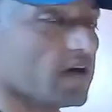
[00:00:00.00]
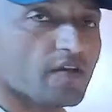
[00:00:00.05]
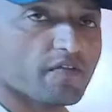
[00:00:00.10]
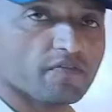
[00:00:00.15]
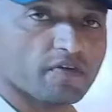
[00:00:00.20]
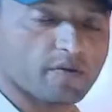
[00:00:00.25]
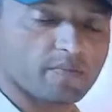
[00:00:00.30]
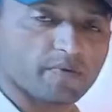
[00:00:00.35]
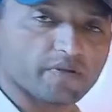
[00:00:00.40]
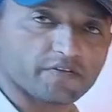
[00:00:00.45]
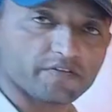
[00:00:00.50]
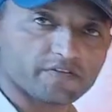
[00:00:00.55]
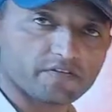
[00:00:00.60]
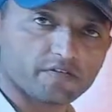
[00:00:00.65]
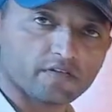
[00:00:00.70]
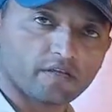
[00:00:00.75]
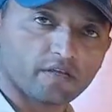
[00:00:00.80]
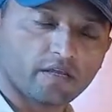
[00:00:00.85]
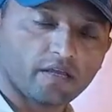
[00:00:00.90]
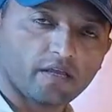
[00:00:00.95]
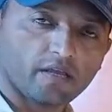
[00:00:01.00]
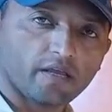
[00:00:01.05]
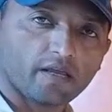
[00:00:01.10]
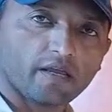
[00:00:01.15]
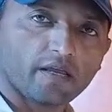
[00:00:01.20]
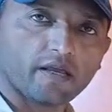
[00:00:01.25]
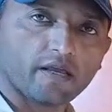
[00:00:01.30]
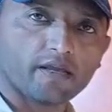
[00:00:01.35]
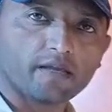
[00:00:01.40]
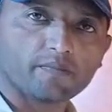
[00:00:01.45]
alphabet.
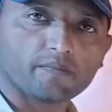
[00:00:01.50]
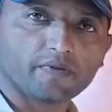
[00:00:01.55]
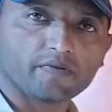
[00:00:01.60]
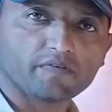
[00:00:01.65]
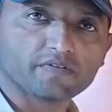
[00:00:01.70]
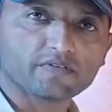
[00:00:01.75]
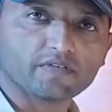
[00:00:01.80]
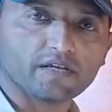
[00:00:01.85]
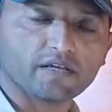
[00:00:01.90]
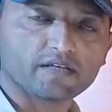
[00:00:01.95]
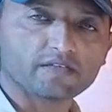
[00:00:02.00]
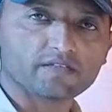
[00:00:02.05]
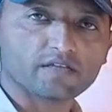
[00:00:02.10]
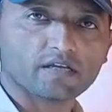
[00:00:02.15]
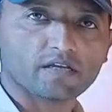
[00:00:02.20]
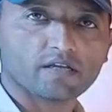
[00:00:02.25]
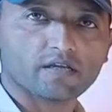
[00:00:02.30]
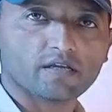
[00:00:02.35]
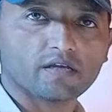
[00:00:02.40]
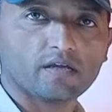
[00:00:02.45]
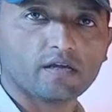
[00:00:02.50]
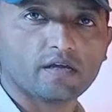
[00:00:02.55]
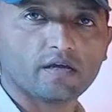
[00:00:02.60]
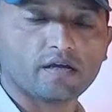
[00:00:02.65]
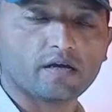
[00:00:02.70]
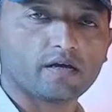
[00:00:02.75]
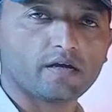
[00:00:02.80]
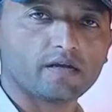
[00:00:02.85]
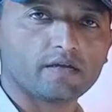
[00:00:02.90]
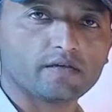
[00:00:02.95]
In the previous lecture,
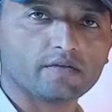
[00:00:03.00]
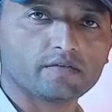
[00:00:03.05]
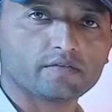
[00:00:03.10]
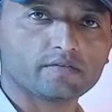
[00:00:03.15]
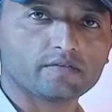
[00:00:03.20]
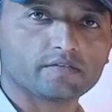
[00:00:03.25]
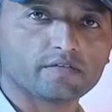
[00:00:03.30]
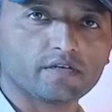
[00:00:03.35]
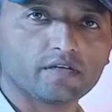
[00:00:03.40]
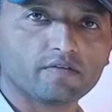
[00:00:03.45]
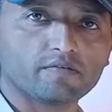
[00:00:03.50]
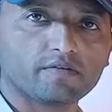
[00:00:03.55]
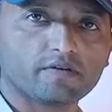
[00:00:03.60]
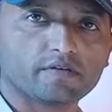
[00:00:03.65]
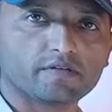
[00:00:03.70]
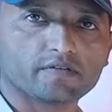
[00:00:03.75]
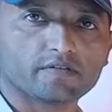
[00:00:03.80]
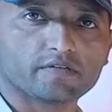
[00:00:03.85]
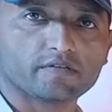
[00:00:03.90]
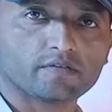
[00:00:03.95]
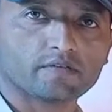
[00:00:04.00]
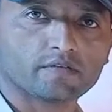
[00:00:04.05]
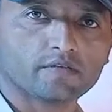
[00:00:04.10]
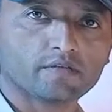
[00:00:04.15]
I delivered